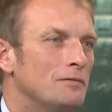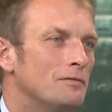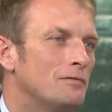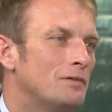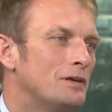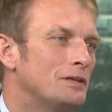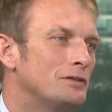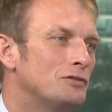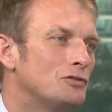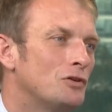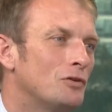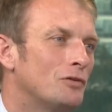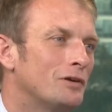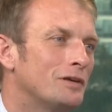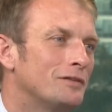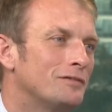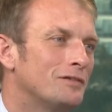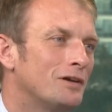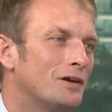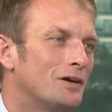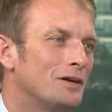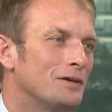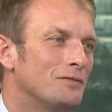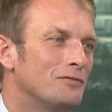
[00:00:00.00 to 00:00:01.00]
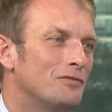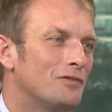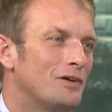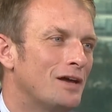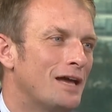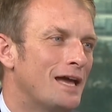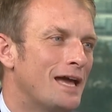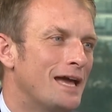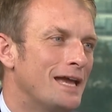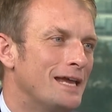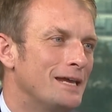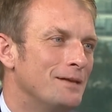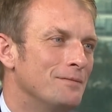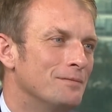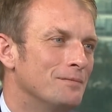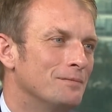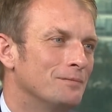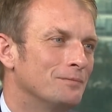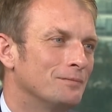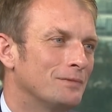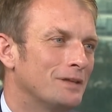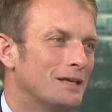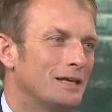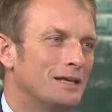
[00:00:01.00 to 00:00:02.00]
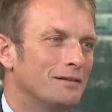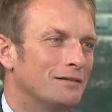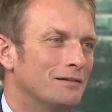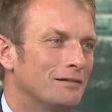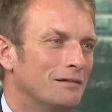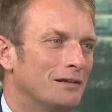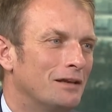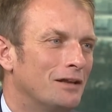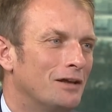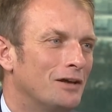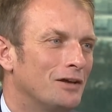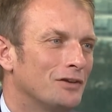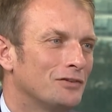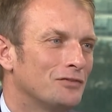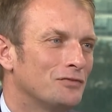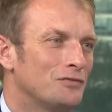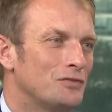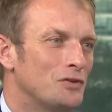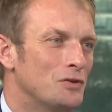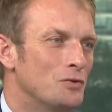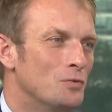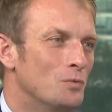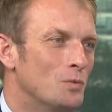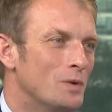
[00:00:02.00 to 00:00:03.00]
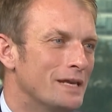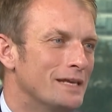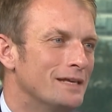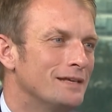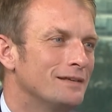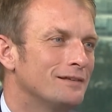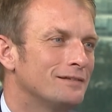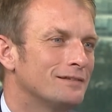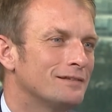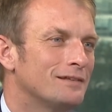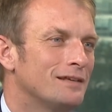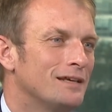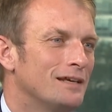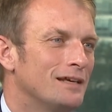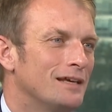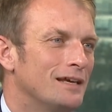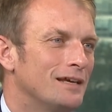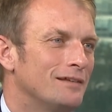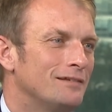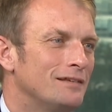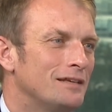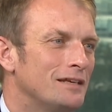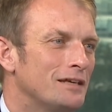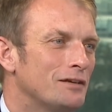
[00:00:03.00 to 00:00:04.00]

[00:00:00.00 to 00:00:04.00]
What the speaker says: a very torrid time for AIM in the last few weeks. Isn't it